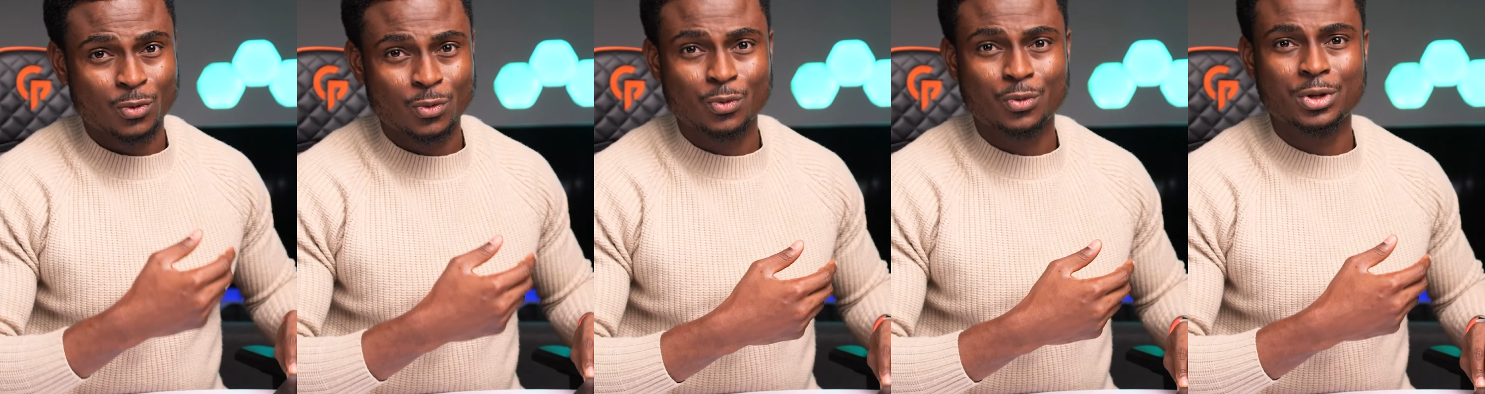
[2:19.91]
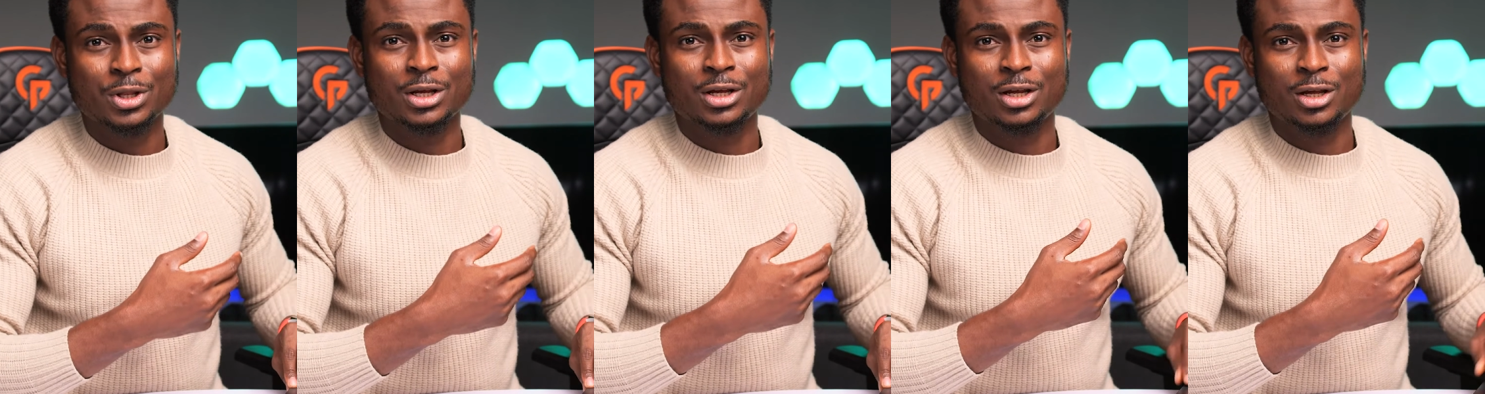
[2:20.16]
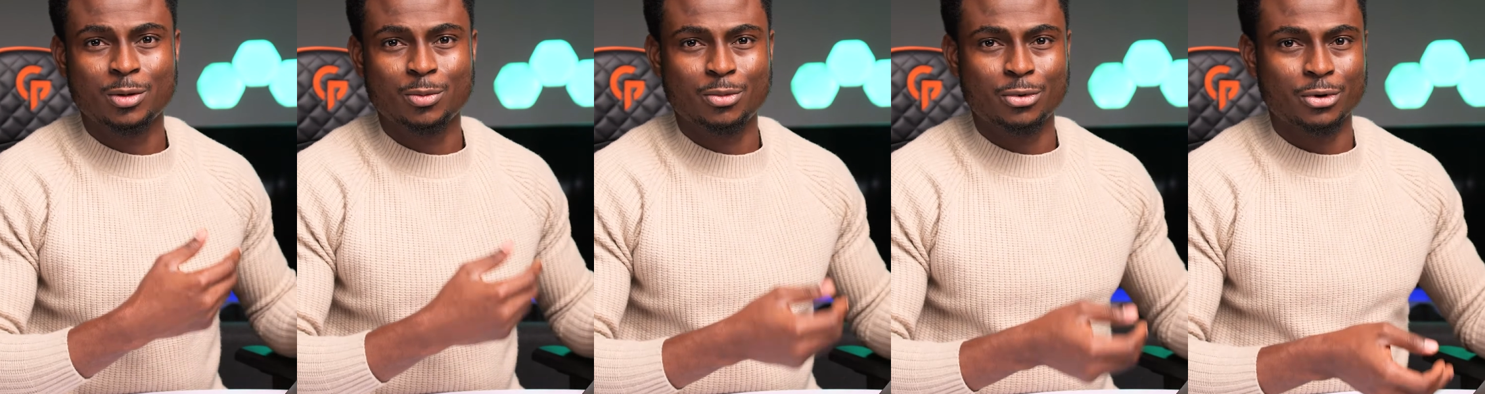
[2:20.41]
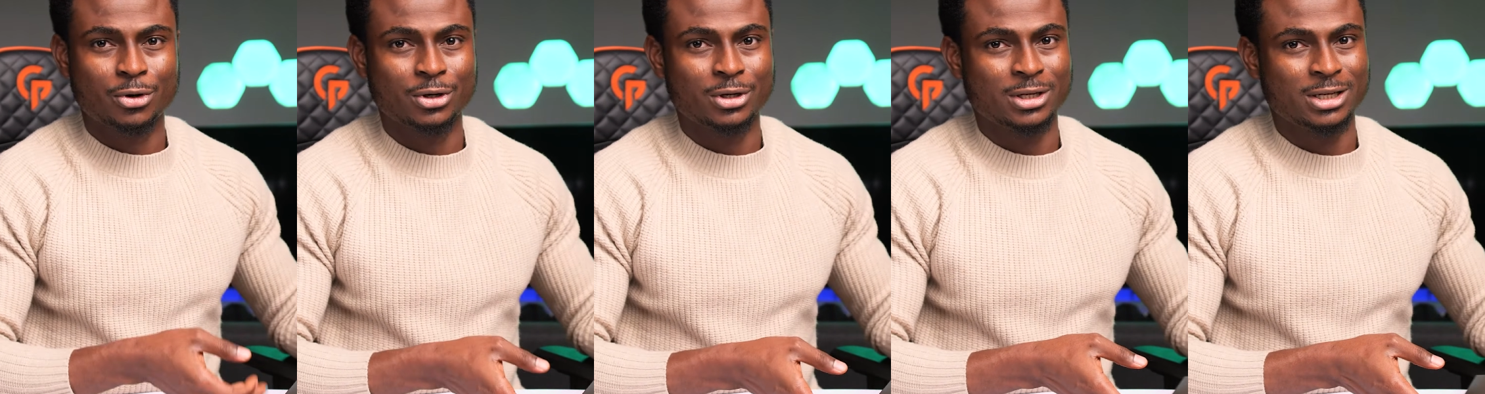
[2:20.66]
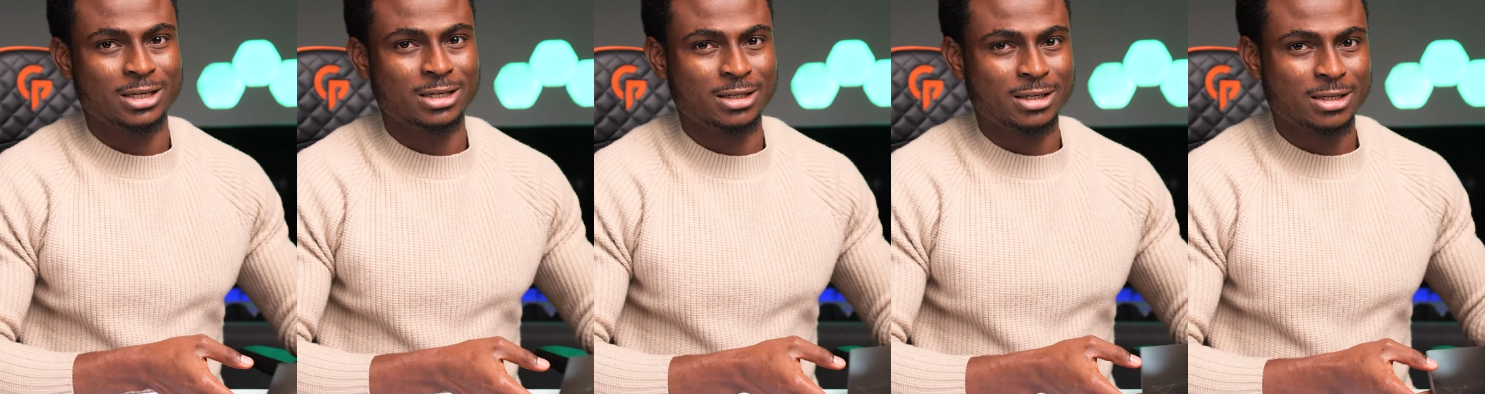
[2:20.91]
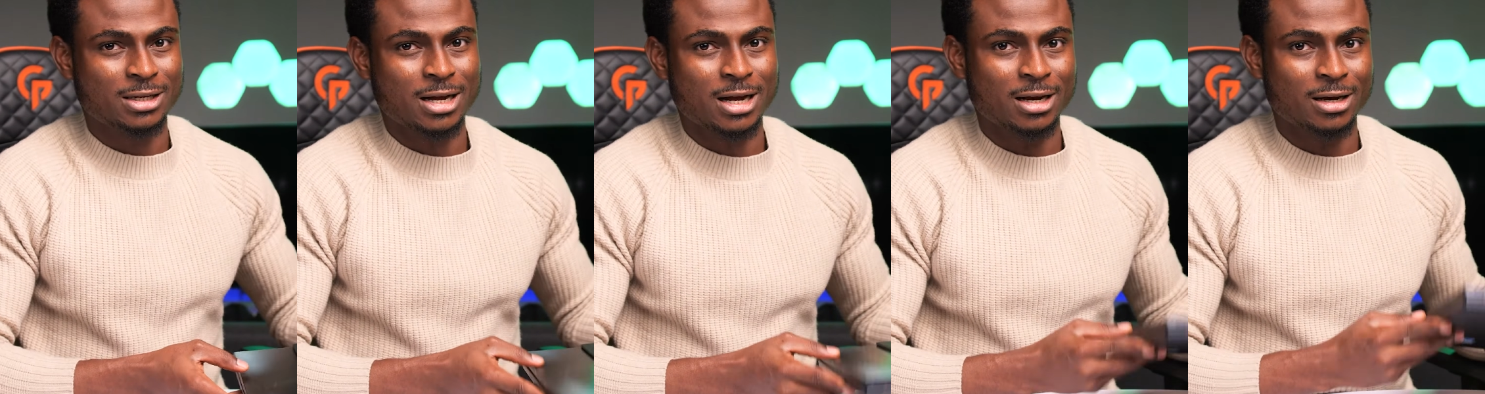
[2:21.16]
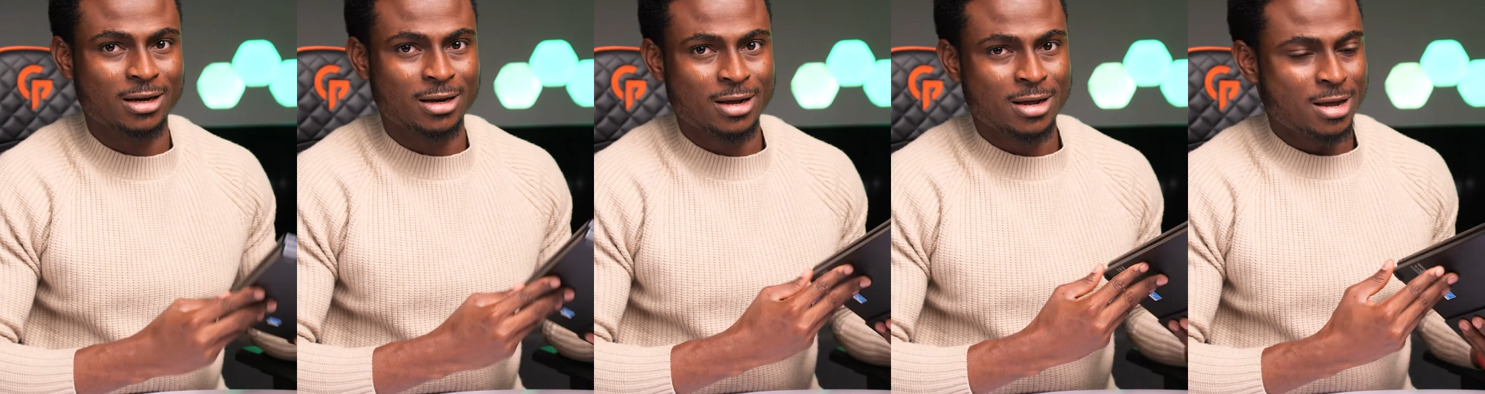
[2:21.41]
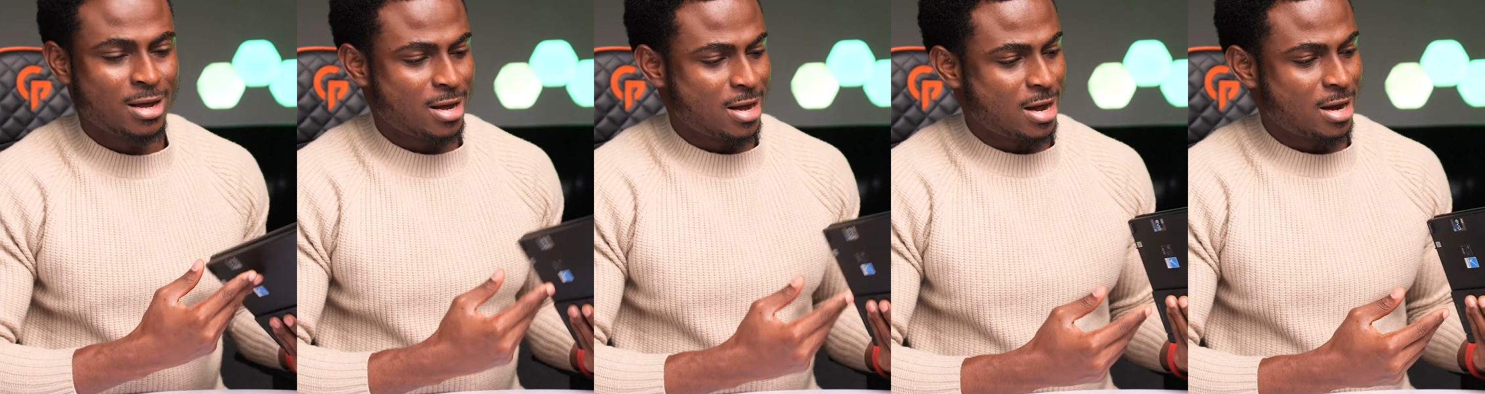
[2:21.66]
with the keyboard inside
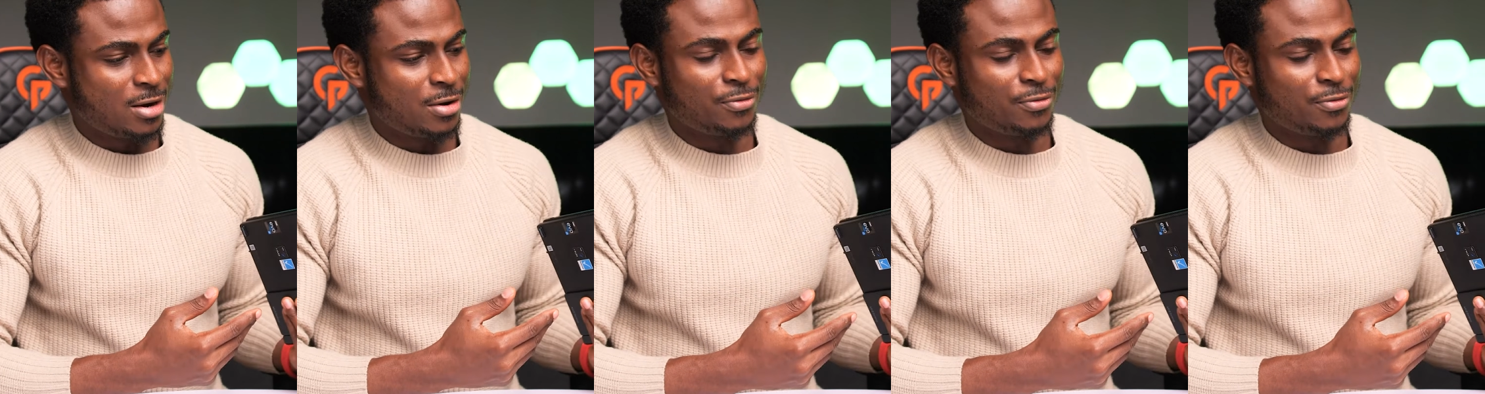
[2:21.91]
and